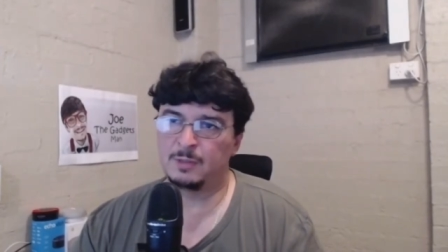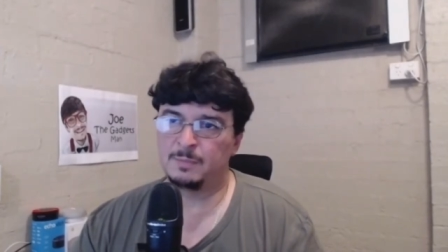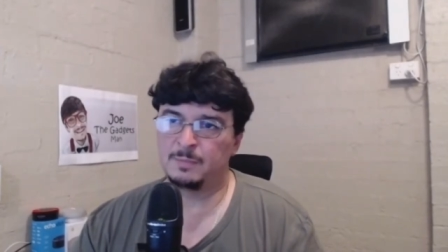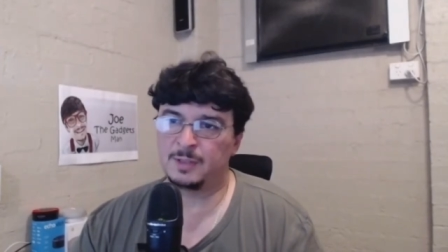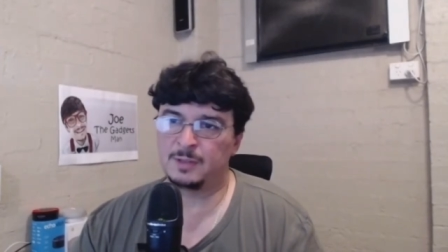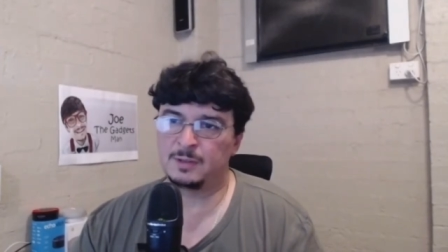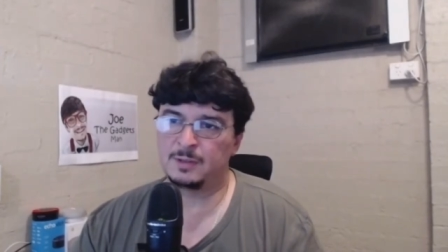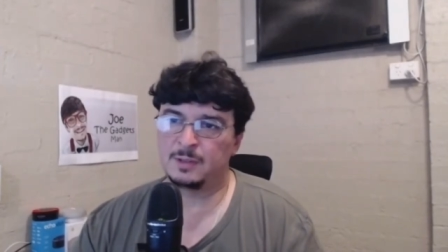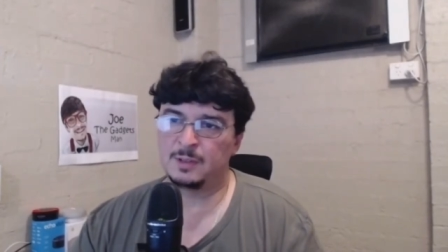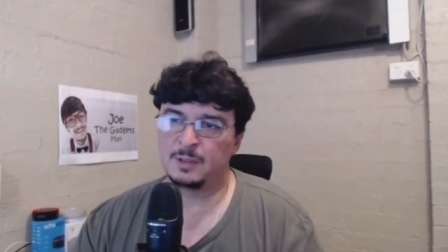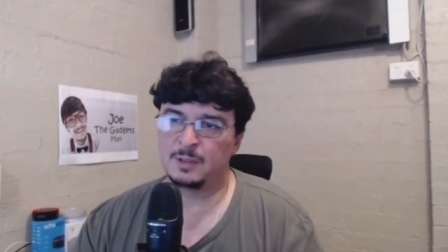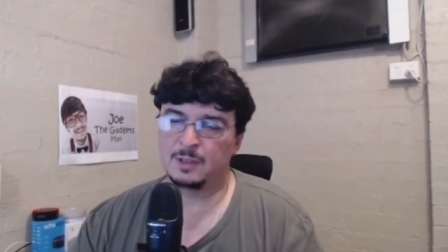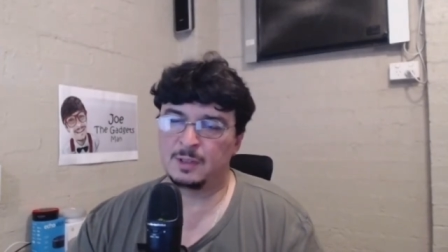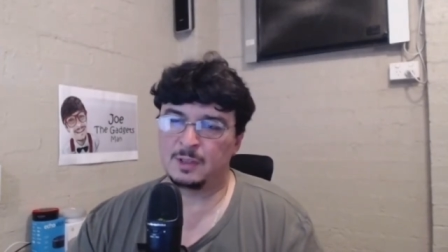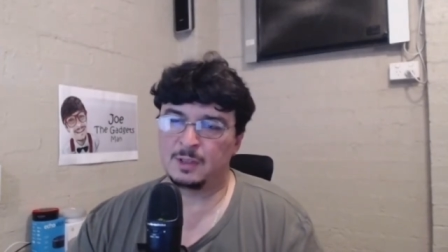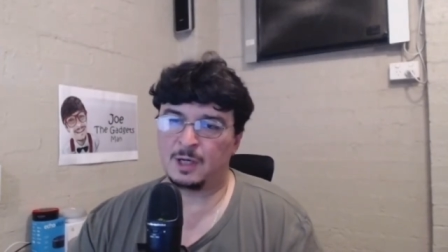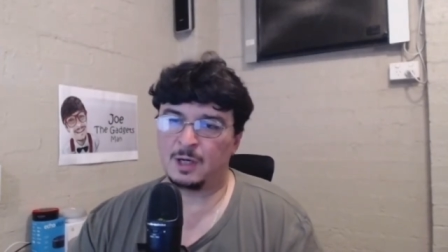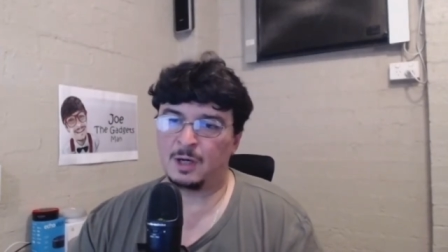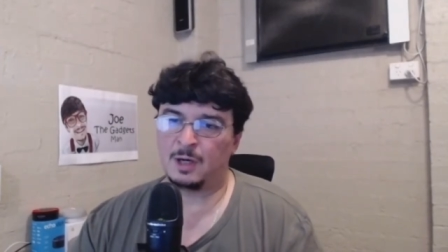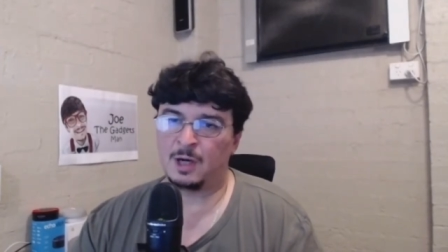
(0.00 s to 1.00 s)
but
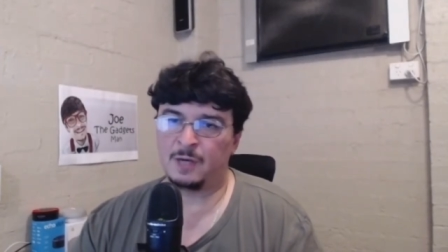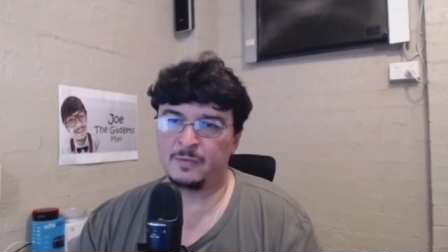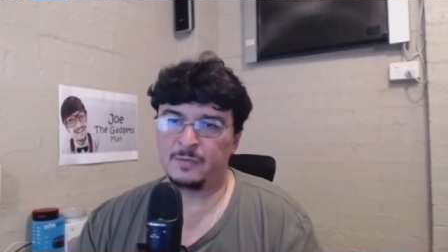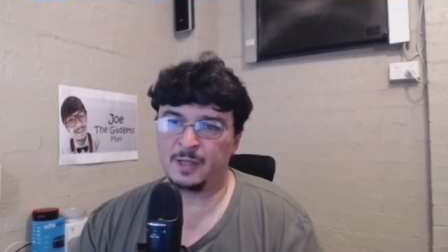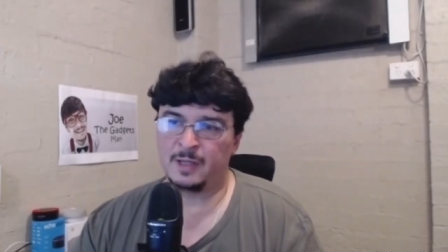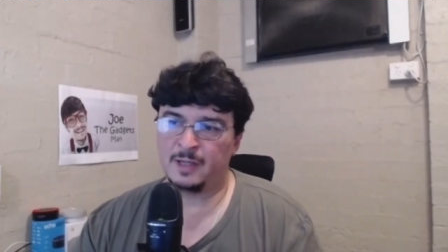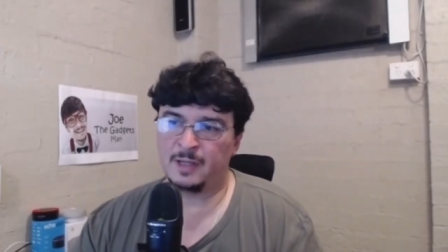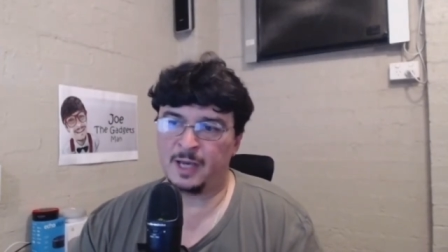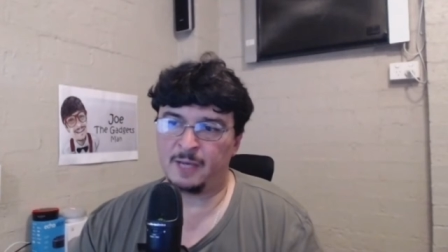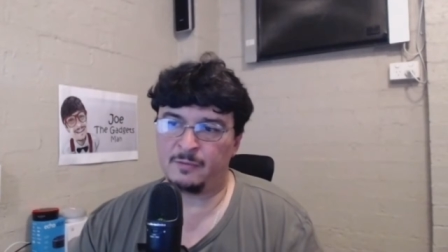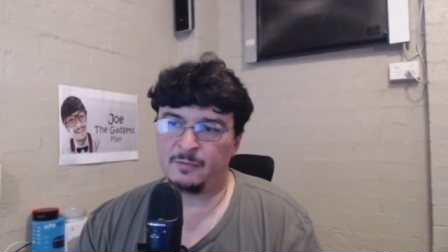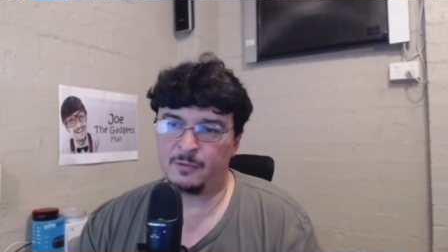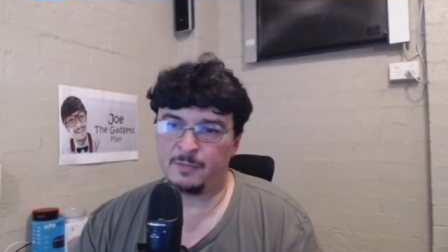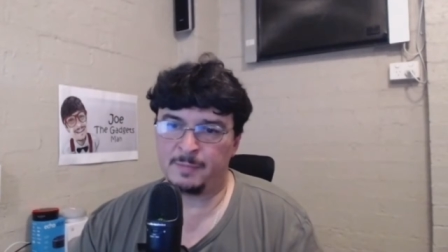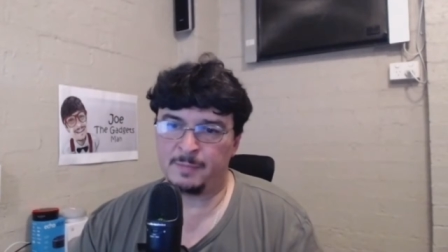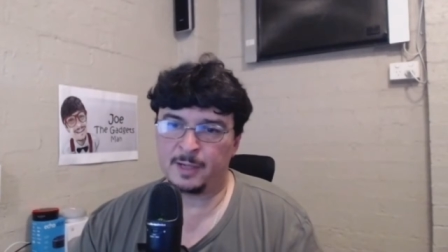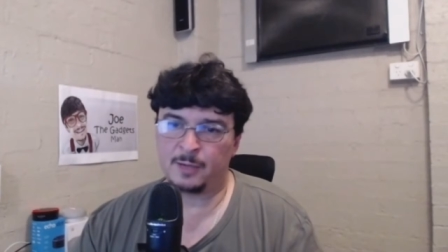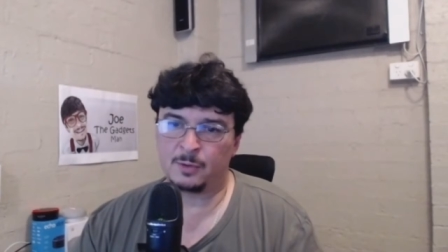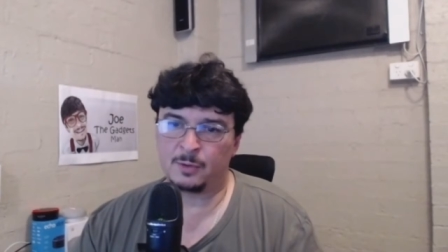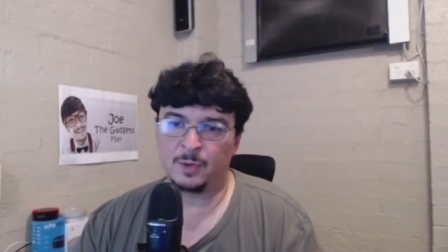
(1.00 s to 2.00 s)
I, I've only had it for
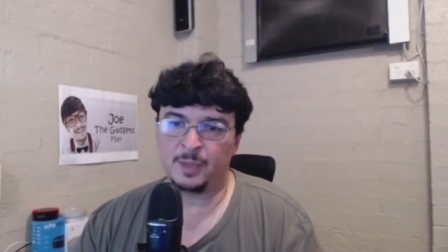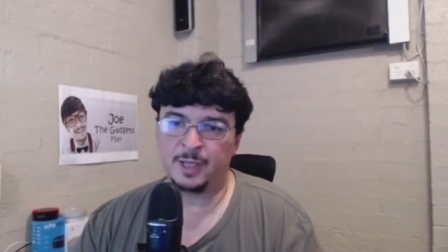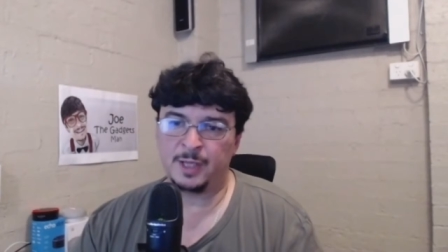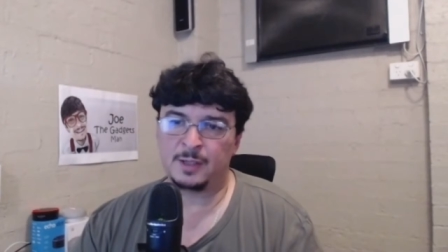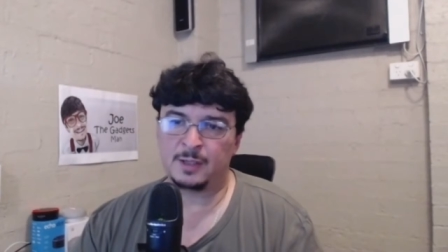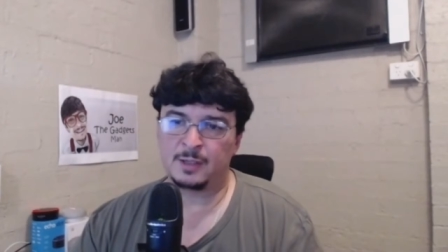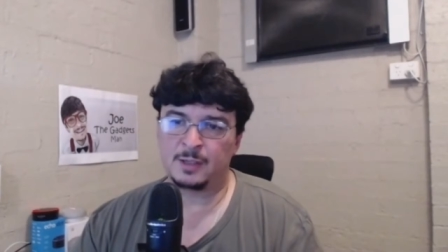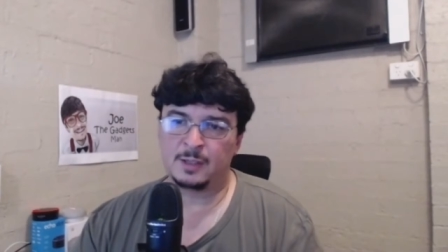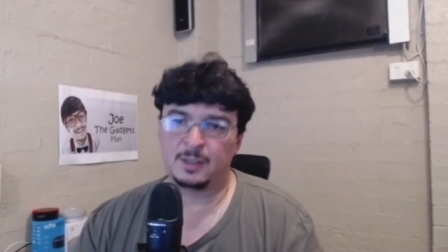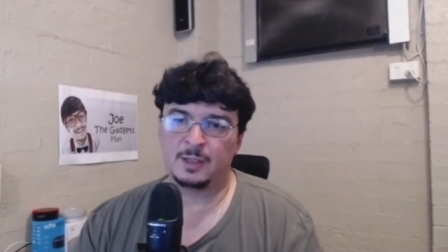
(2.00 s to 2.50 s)
about a week,